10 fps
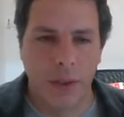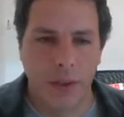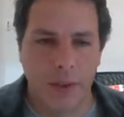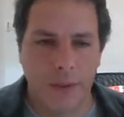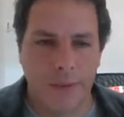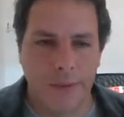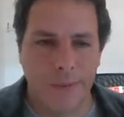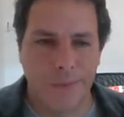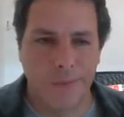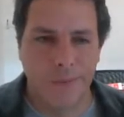
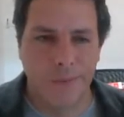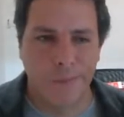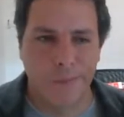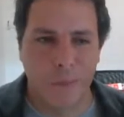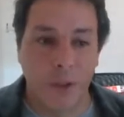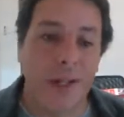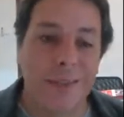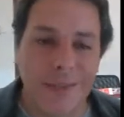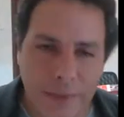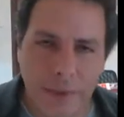
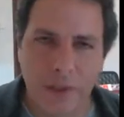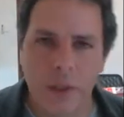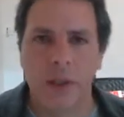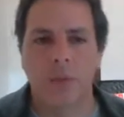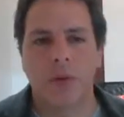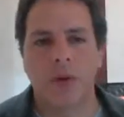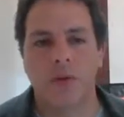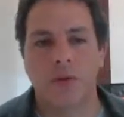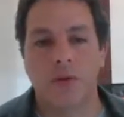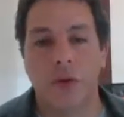redundant
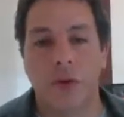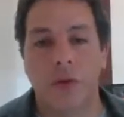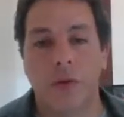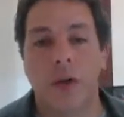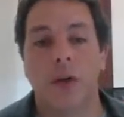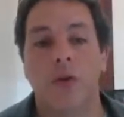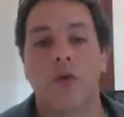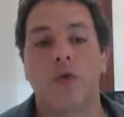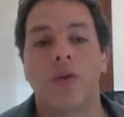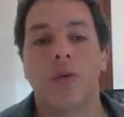process of
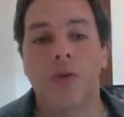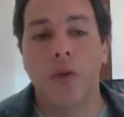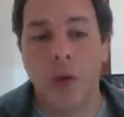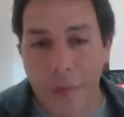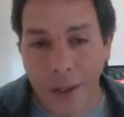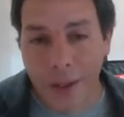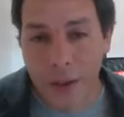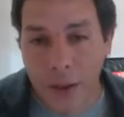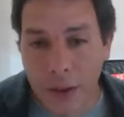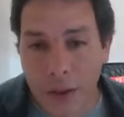transforming
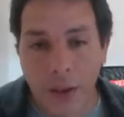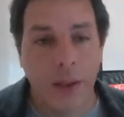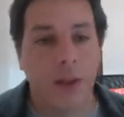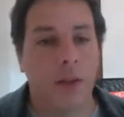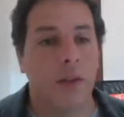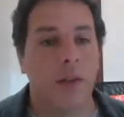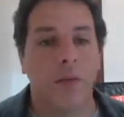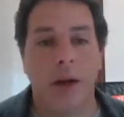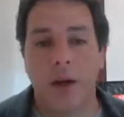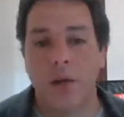the
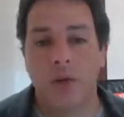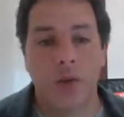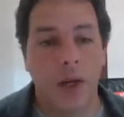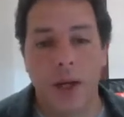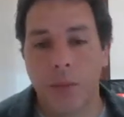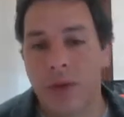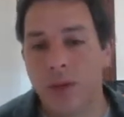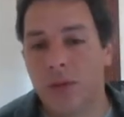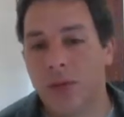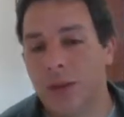values A, B,
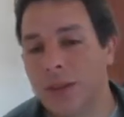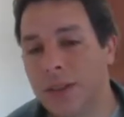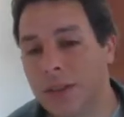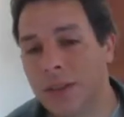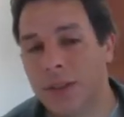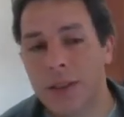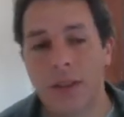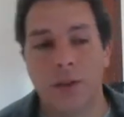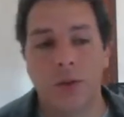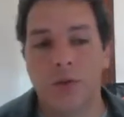C, and D
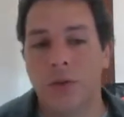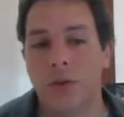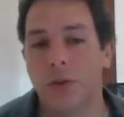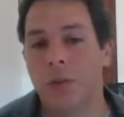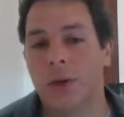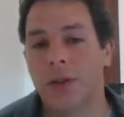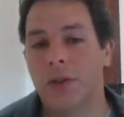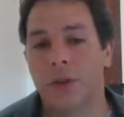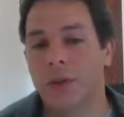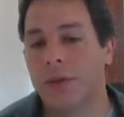into 0, 1,
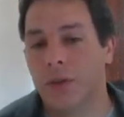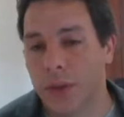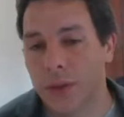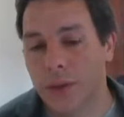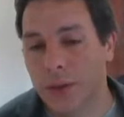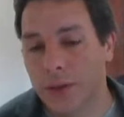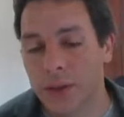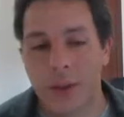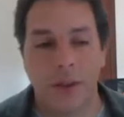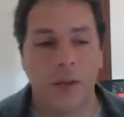2, and 3.
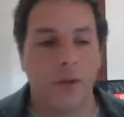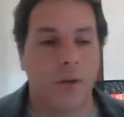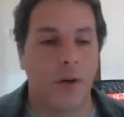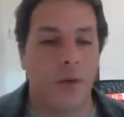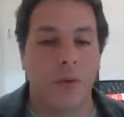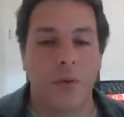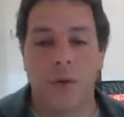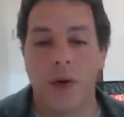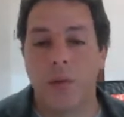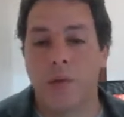So the
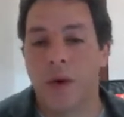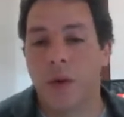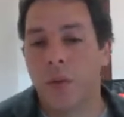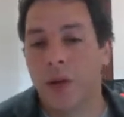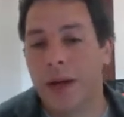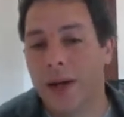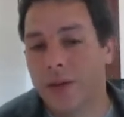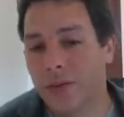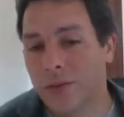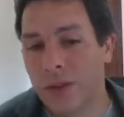random variable
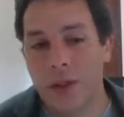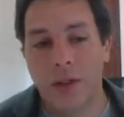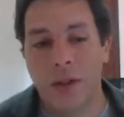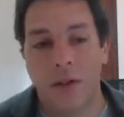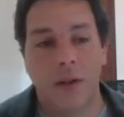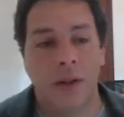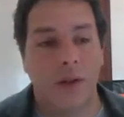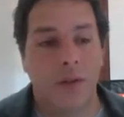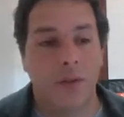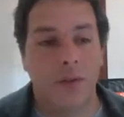x
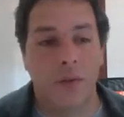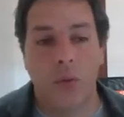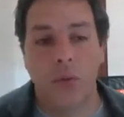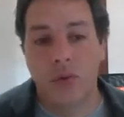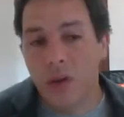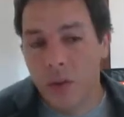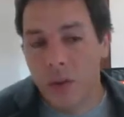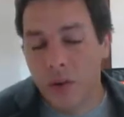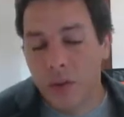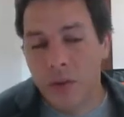is
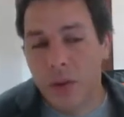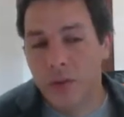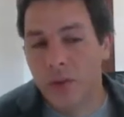0 if